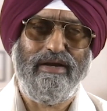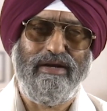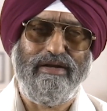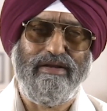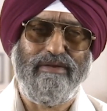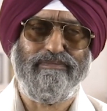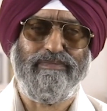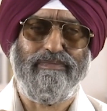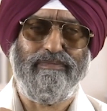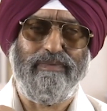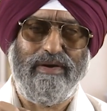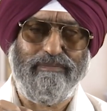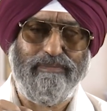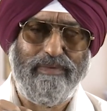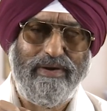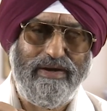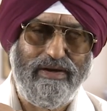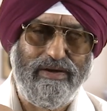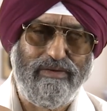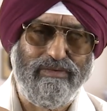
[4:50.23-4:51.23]
its
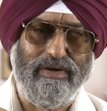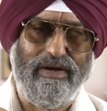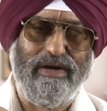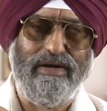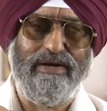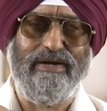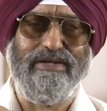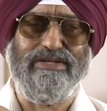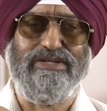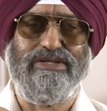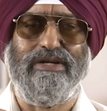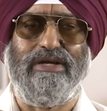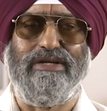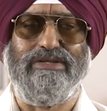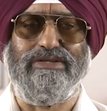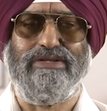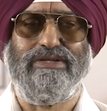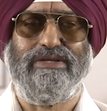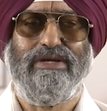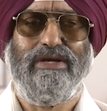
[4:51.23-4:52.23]
perpendicular
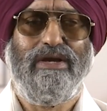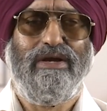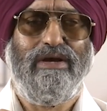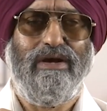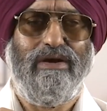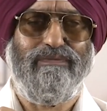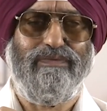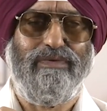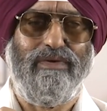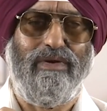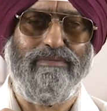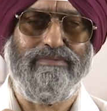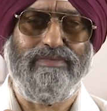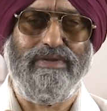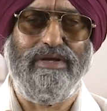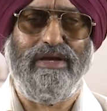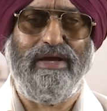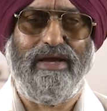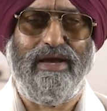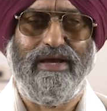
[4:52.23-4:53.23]
distance uh, from
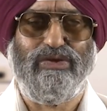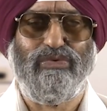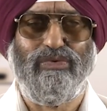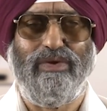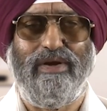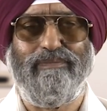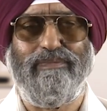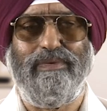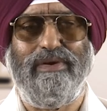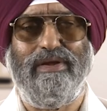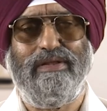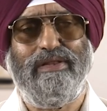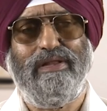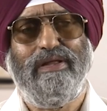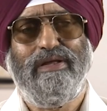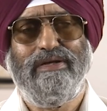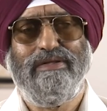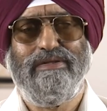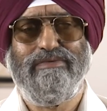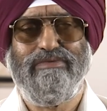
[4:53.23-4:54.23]
the xy plane
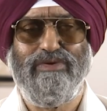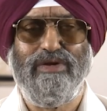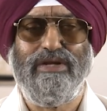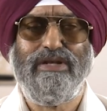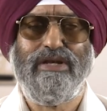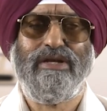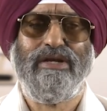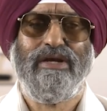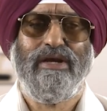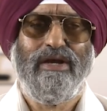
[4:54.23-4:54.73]
which